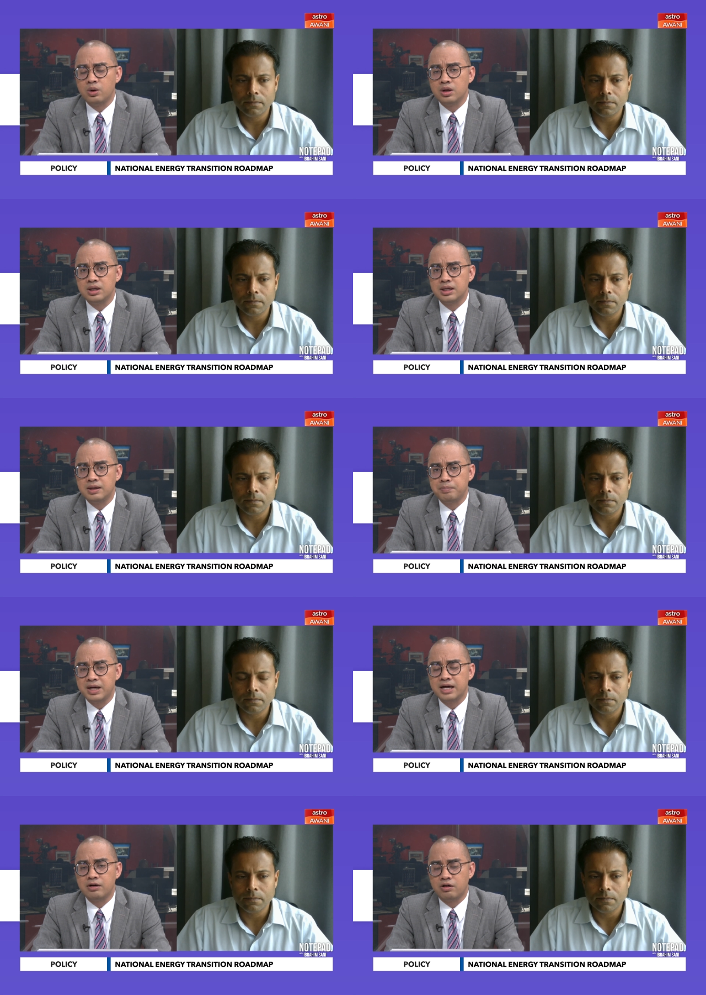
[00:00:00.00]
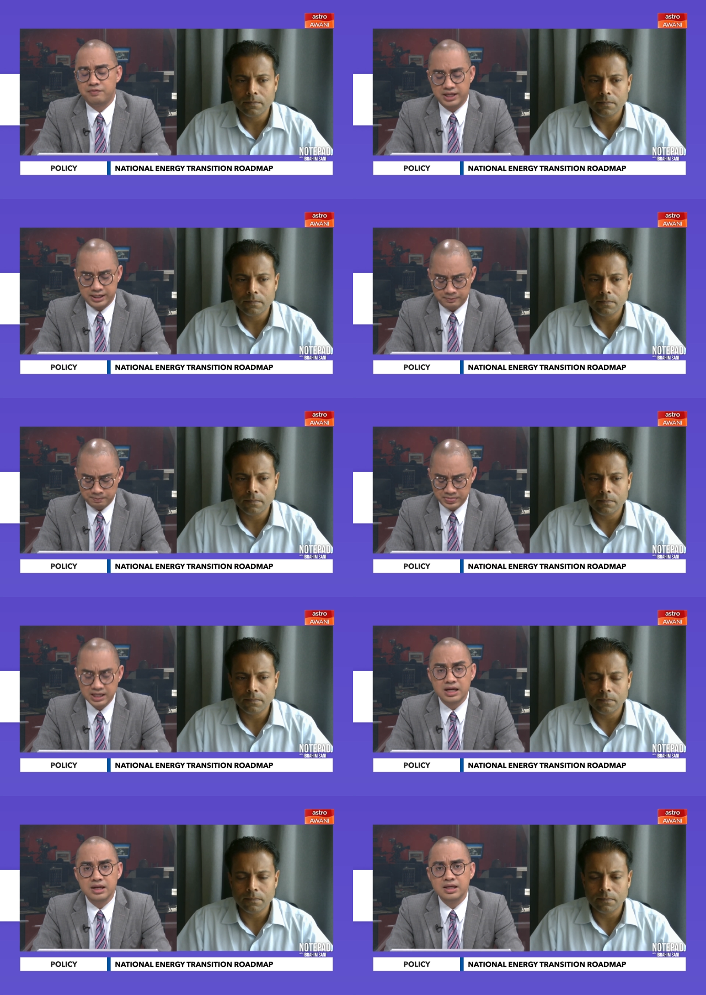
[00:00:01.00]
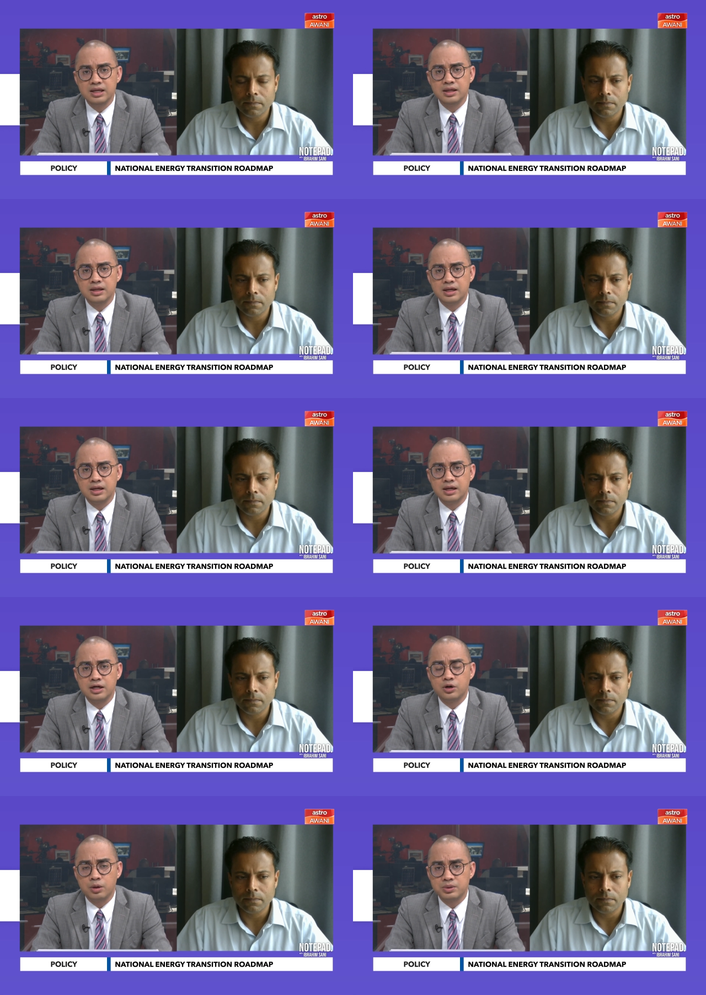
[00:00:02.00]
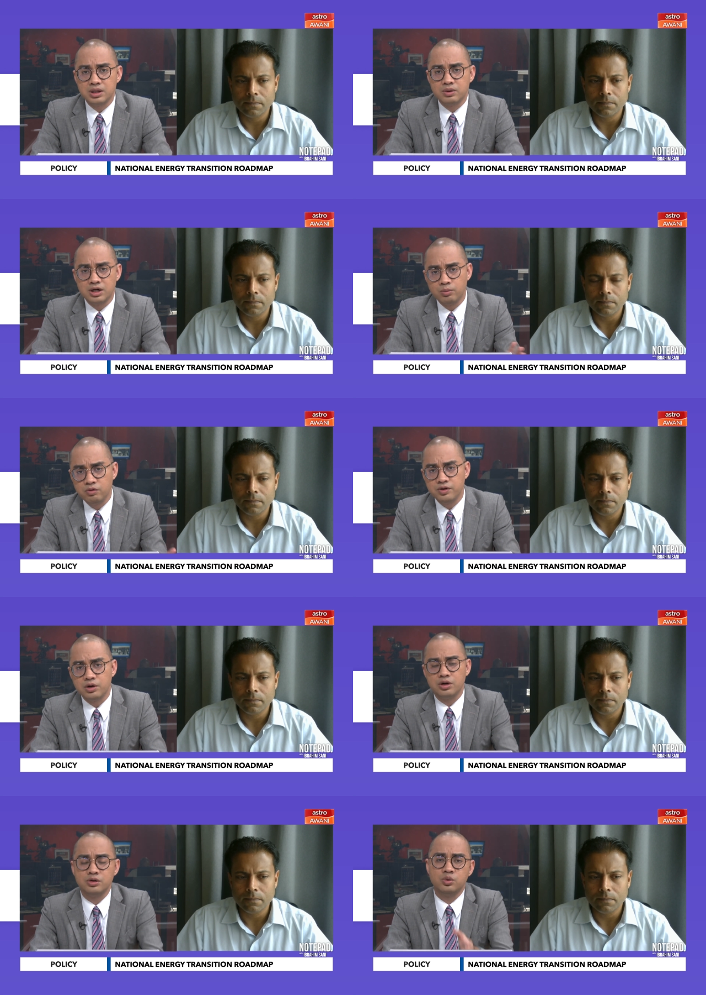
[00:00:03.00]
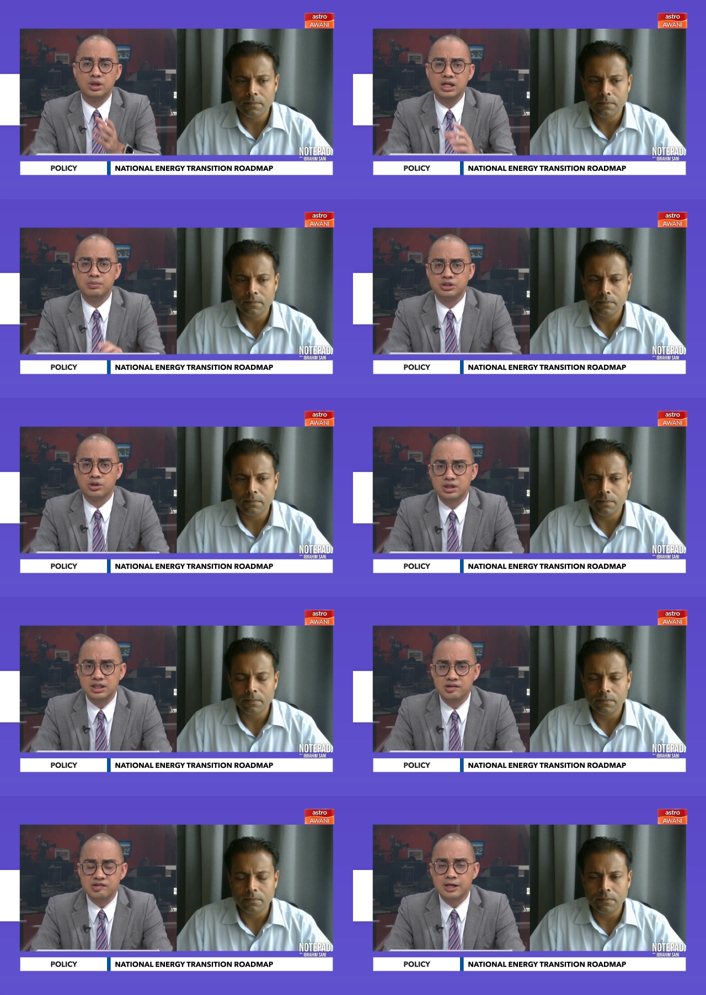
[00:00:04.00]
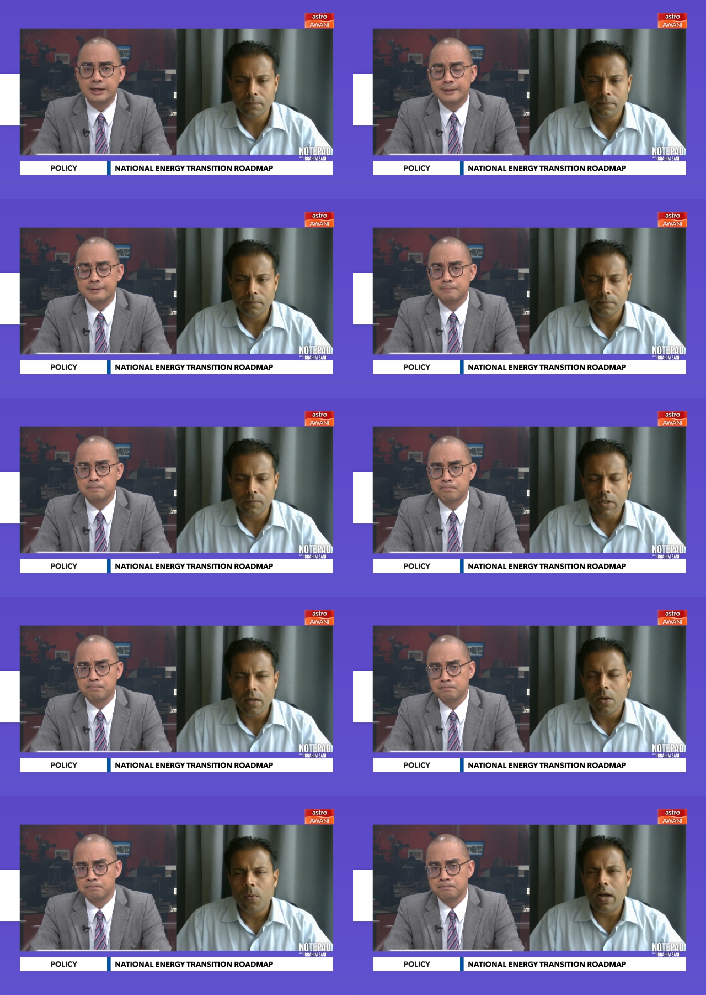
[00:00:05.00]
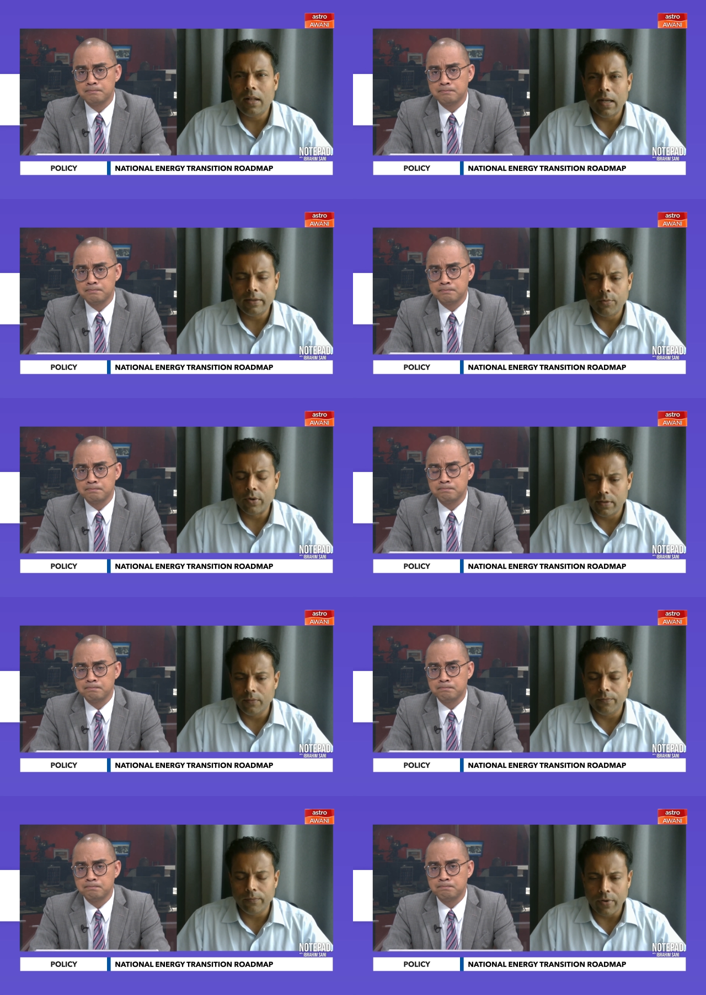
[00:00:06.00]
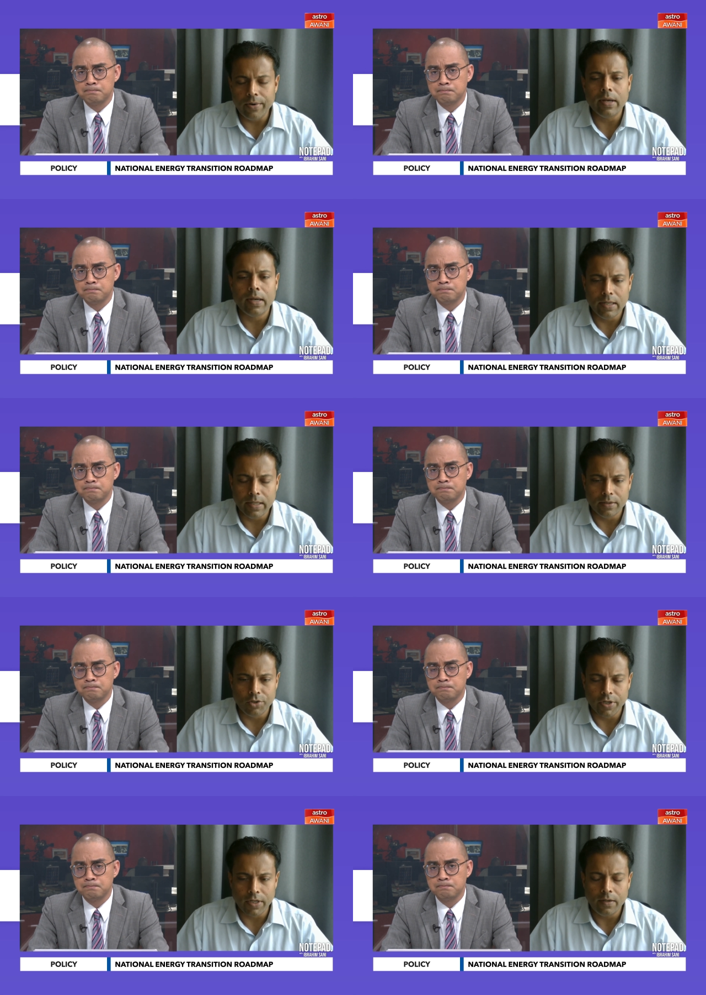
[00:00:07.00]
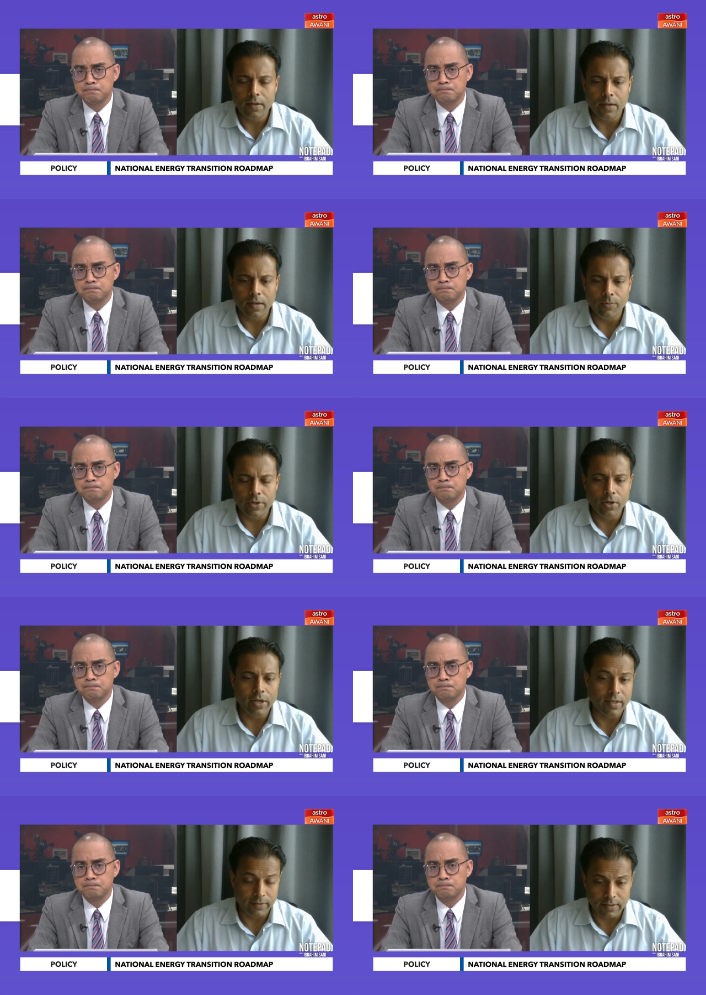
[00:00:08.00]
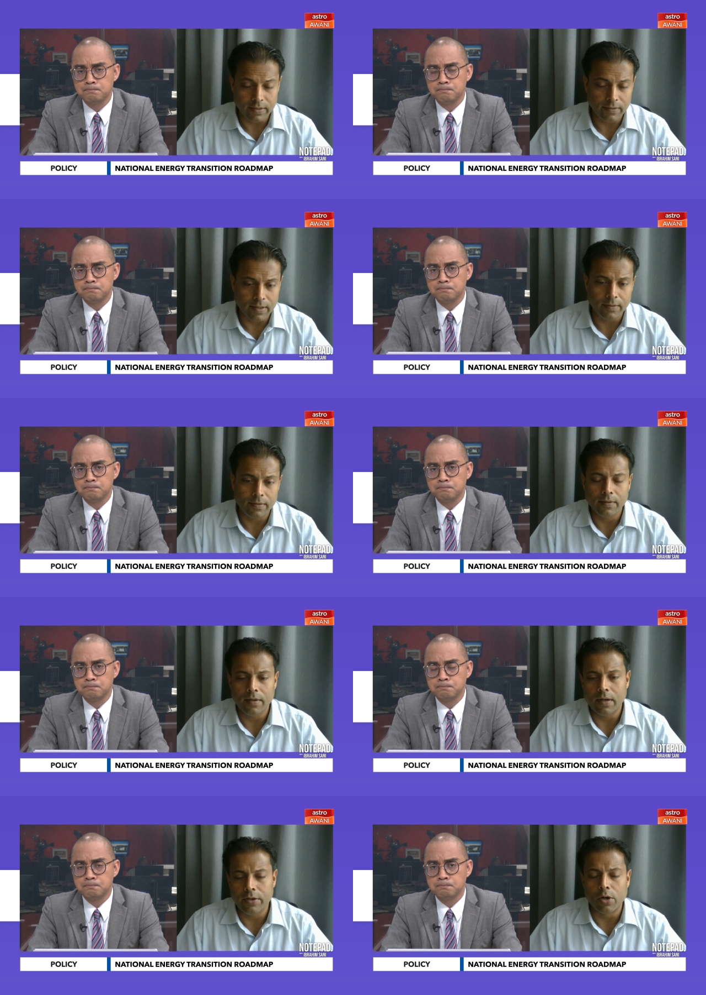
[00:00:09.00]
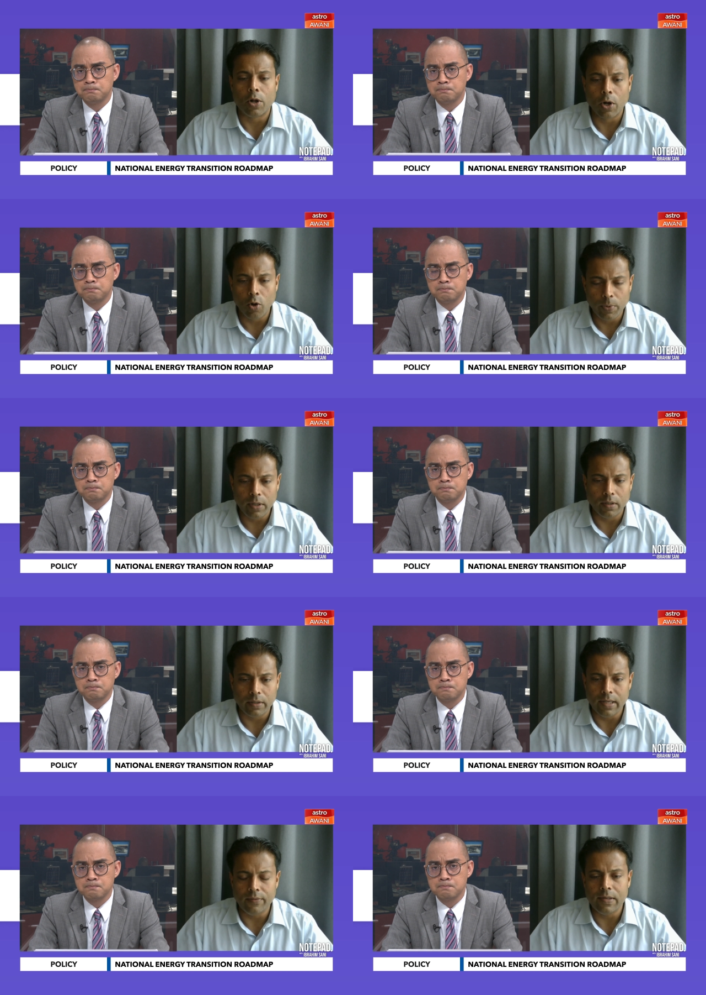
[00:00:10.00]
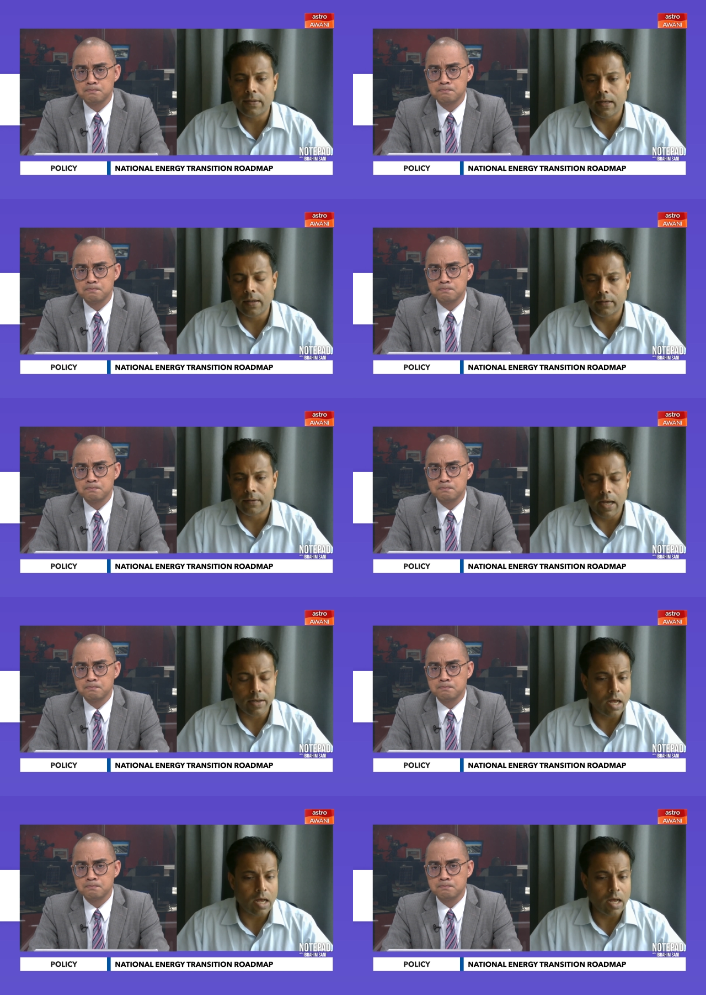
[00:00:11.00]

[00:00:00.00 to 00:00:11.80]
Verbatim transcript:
Speaker 1: longer part of that early uh, adopter? We're now moving on to early majority instead?
Speaker 2: Well, I think we're still very early in the journey. Uh, when you look at the statistics, uh, you know, global EV sales are